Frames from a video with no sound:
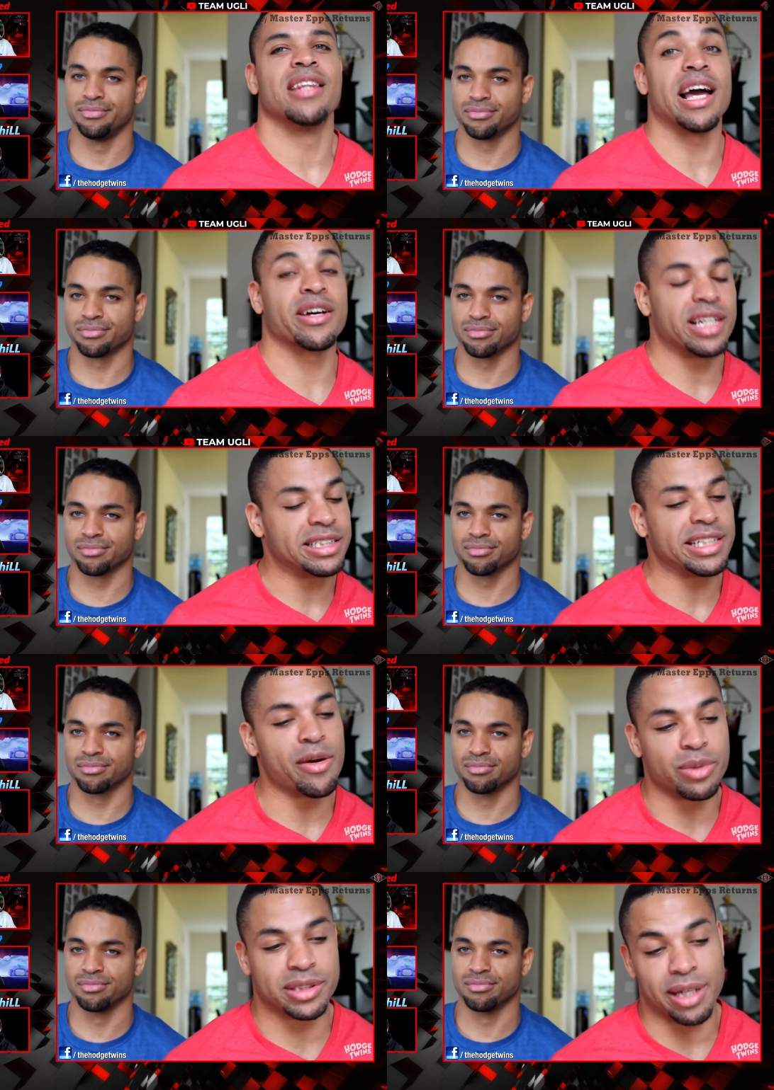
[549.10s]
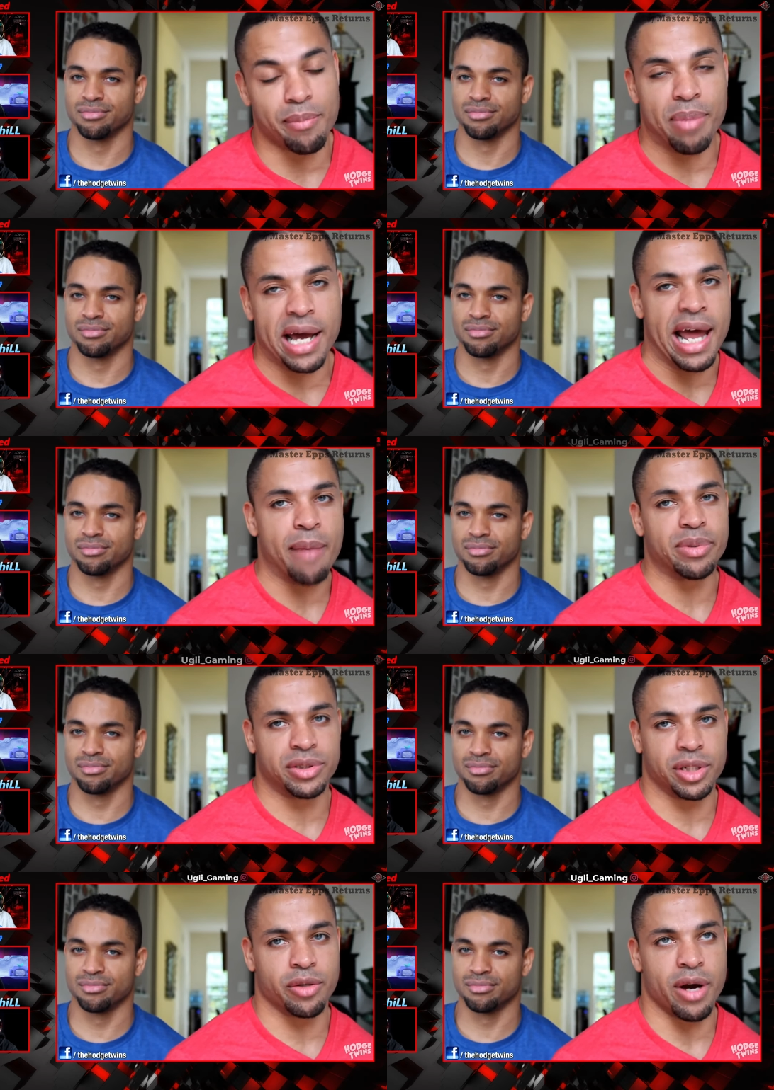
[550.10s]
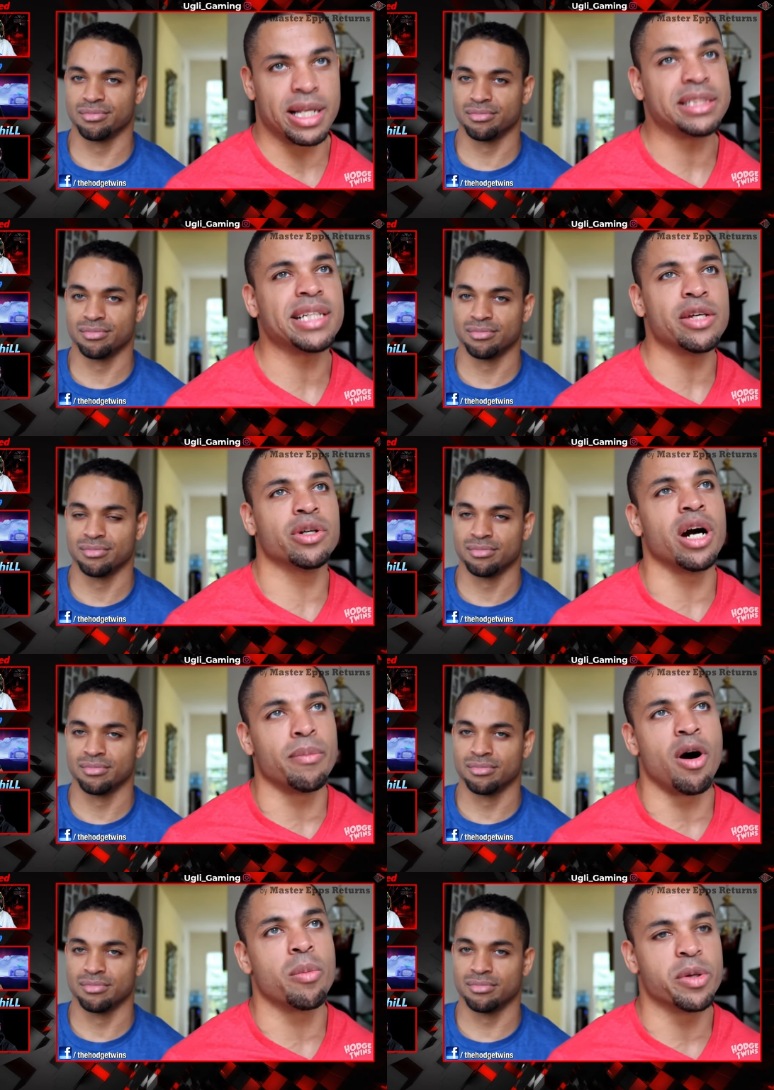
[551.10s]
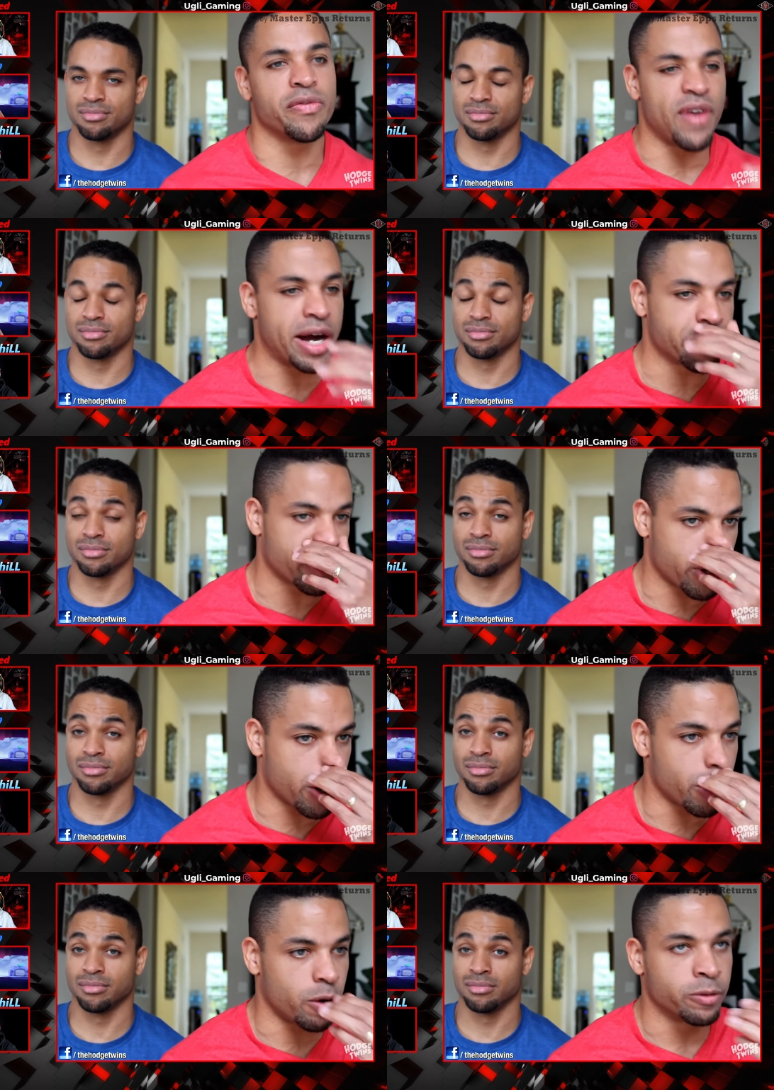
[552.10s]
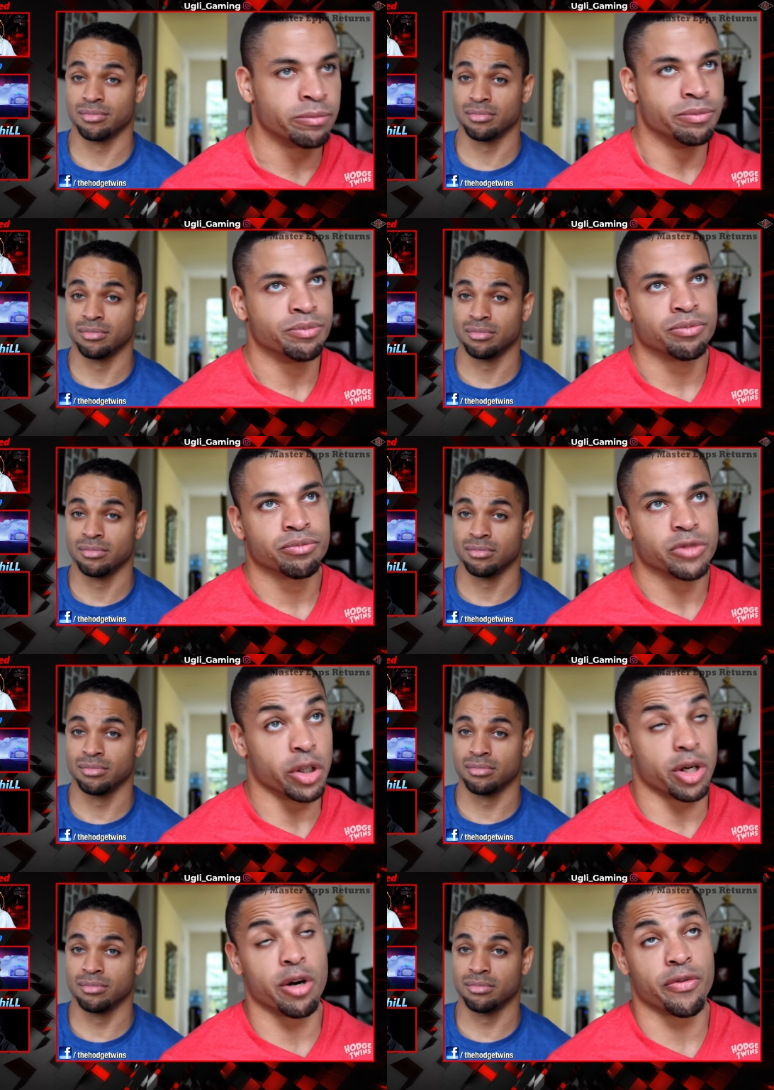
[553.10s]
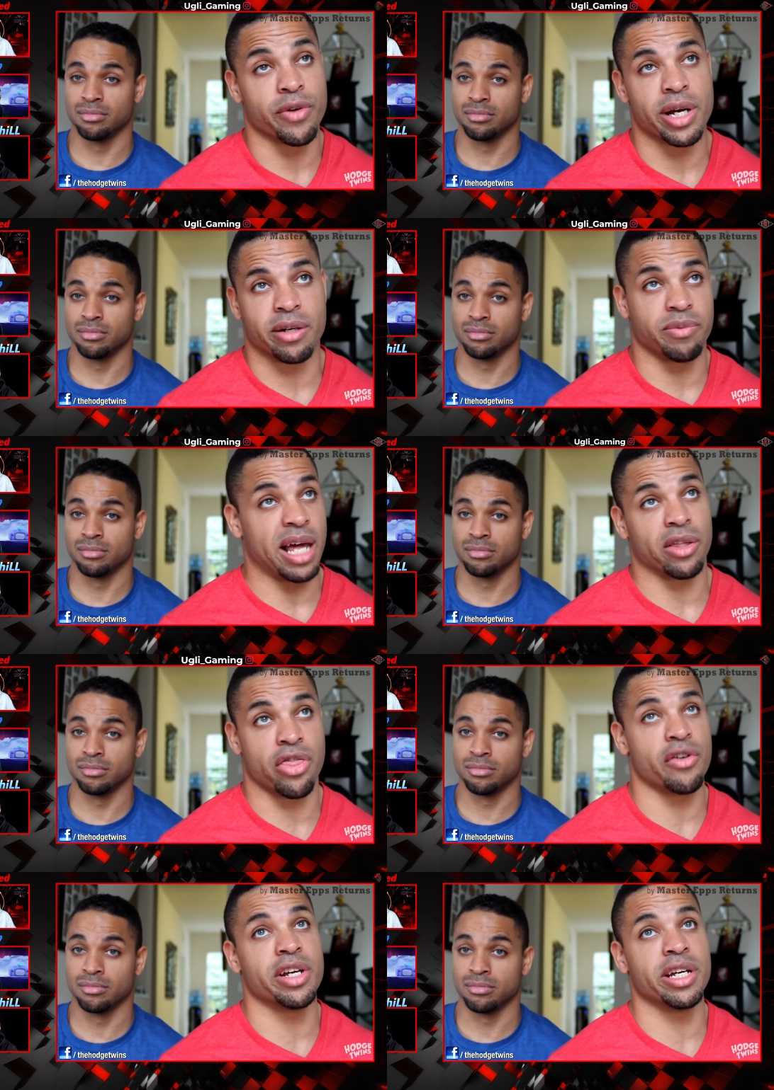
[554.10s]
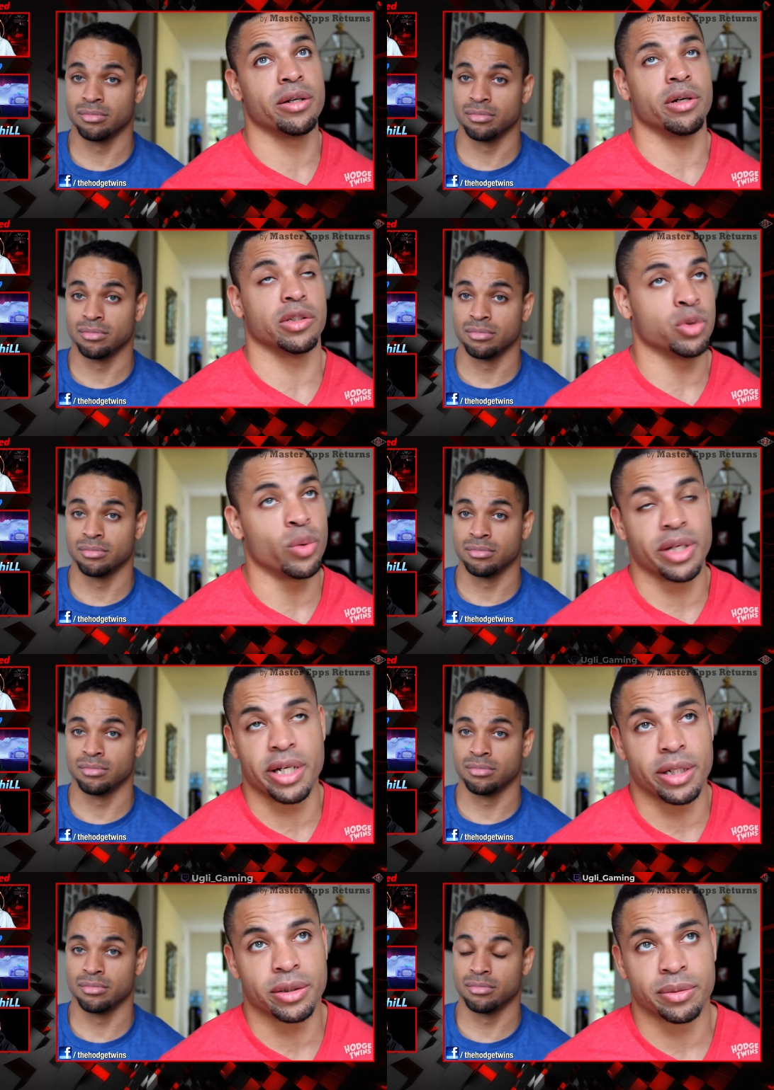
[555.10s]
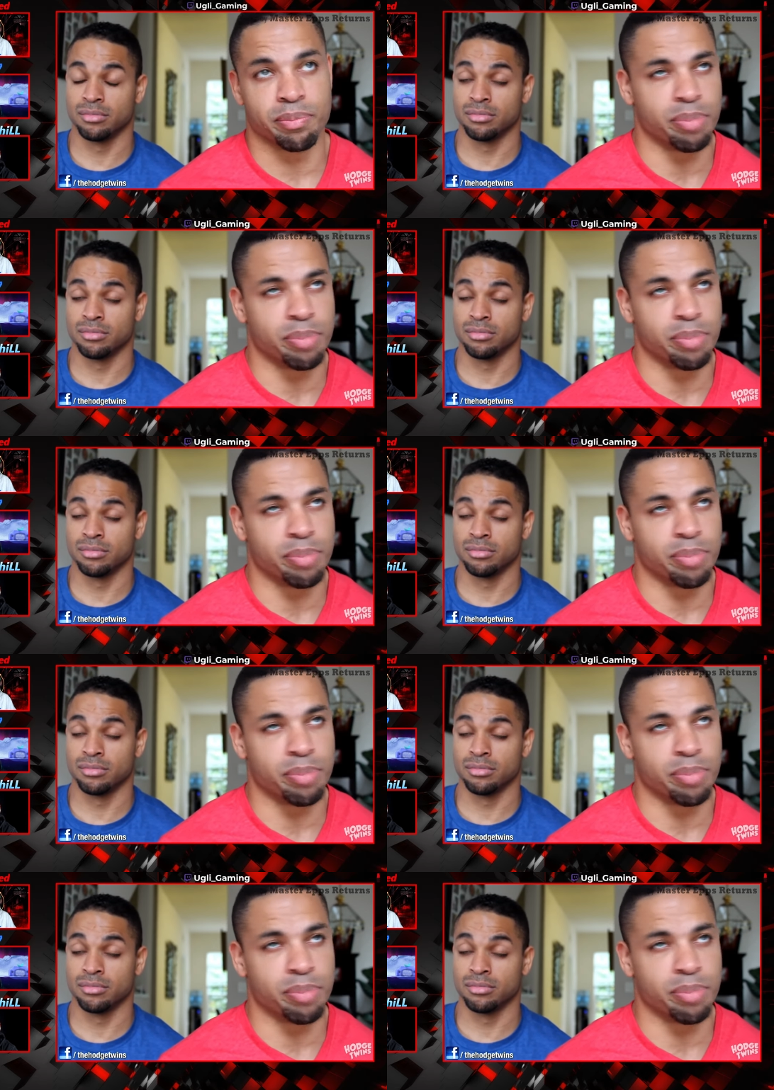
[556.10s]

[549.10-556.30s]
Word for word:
Speaker 1: Like, let's say when something bad happens to you, right? Let's say you come home, you find your girl, your girlfriend of like thirty, uh, twenty years,